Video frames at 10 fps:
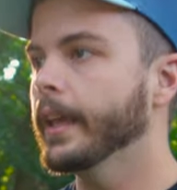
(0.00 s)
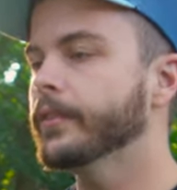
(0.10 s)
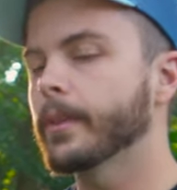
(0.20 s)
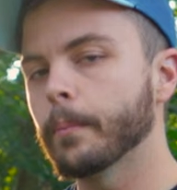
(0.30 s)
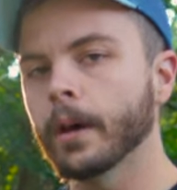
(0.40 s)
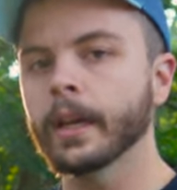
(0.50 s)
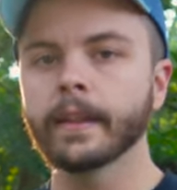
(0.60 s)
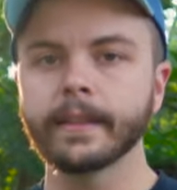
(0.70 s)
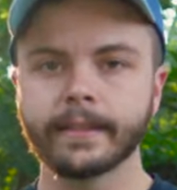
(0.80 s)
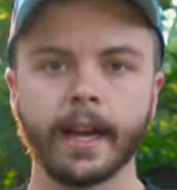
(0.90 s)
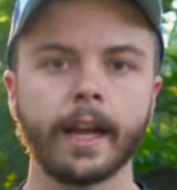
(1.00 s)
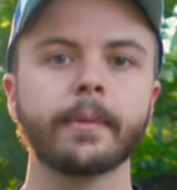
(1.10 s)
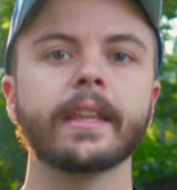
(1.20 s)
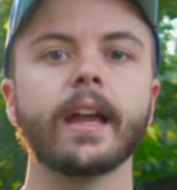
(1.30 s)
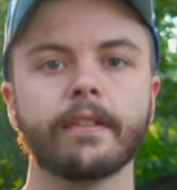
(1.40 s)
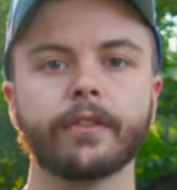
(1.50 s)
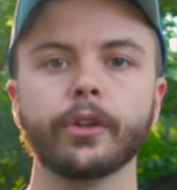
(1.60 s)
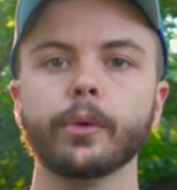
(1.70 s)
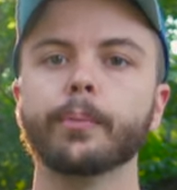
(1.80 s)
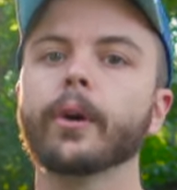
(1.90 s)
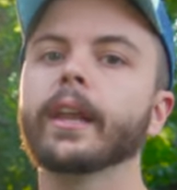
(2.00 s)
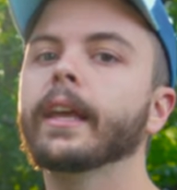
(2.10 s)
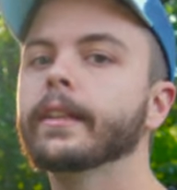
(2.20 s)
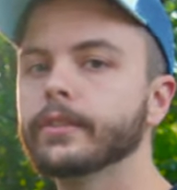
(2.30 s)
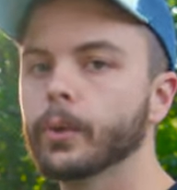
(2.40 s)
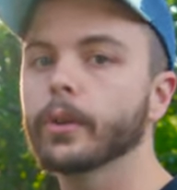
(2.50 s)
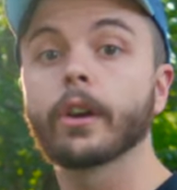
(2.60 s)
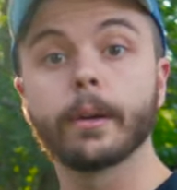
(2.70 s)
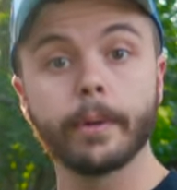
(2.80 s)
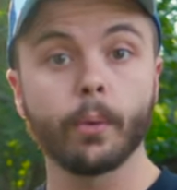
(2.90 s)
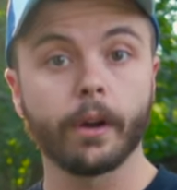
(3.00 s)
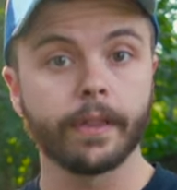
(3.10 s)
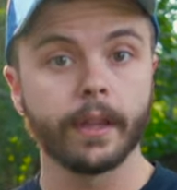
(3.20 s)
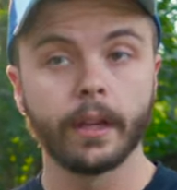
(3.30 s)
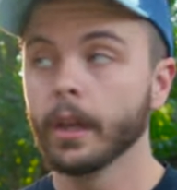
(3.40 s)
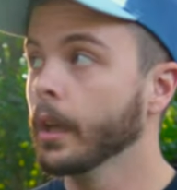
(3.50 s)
Is the money and the time and the effort you put into it gonna be worth it?